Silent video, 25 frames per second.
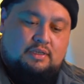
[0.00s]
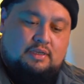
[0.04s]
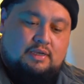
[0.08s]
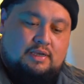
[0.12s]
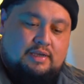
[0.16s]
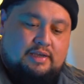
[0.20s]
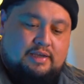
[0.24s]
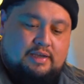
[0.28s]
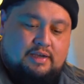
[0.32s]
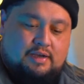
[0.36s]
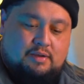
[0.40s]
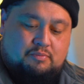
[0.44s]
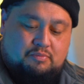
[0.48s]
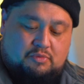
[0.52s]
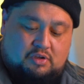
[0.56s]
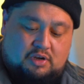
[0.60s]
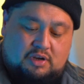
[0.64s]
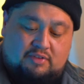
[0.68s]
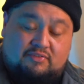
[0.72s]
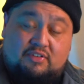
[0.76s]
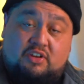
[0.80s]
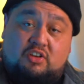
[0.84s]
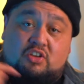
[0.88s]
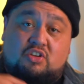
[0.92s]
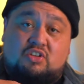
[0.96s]
I'm not
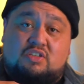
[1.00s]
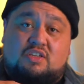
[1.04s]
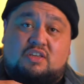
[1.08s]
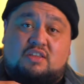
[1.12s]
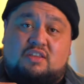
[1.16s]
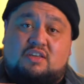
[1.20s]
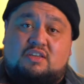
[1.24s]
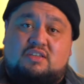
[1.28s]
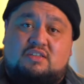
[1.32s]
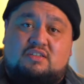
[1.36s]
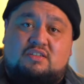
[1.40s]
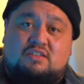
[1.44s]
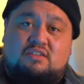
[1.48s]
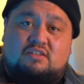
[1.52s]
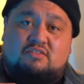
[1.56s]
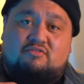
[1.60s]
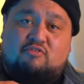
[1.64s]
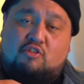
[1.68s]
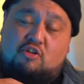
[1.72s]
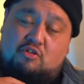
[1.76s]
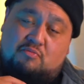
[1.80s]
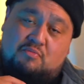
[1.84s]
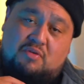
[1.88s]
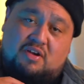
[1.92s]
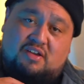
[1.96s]
even using this
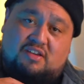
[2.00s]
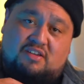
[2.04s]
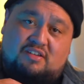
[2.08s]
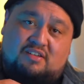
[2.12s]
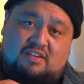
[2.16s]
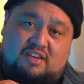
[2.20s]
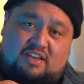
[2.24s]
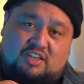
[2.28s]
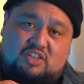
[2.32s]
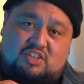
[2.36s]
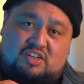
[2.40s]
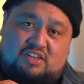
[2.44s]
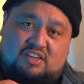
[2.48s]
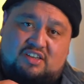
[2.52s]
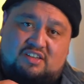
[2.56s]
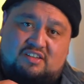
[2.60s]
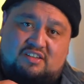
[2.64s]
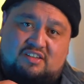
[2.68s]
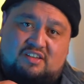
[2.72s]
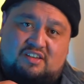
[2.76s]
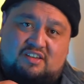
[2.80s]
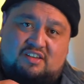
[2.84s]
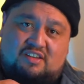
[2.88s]
Rode mic actually.